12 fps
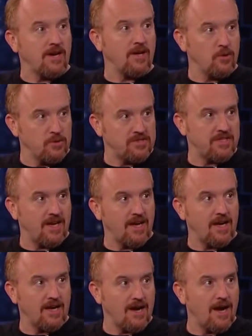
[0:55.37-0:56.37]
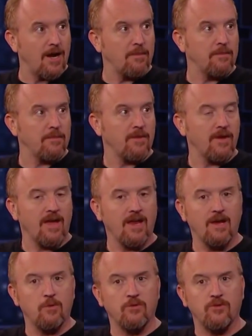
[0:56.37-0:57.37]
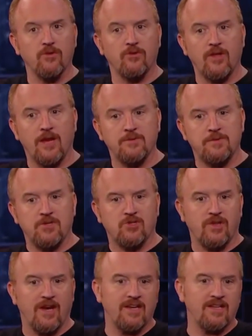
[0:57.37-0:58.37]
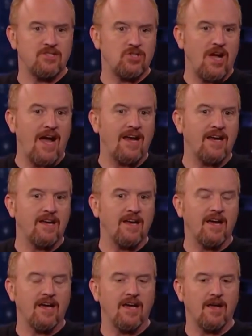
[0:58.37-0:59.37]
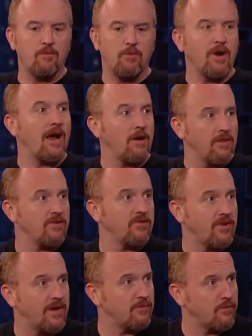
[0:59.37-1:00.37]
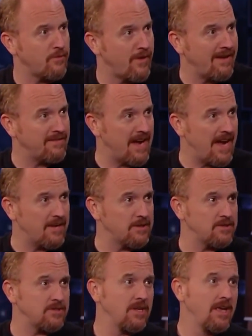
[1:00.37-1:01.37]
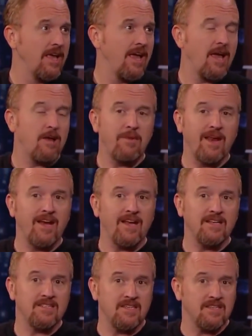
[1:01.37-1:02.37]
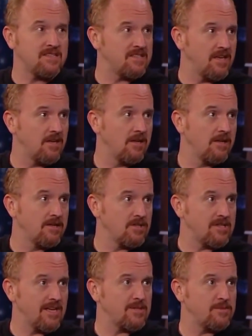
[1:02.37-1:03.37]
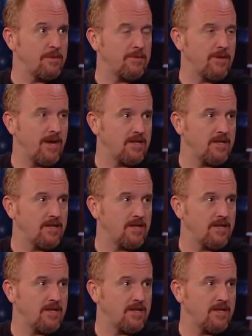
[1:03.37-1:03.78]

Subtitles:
website, on louisck.com, and it was a stand-up special that I shot and put out on the site for $5, and made it easy to steal and just ask people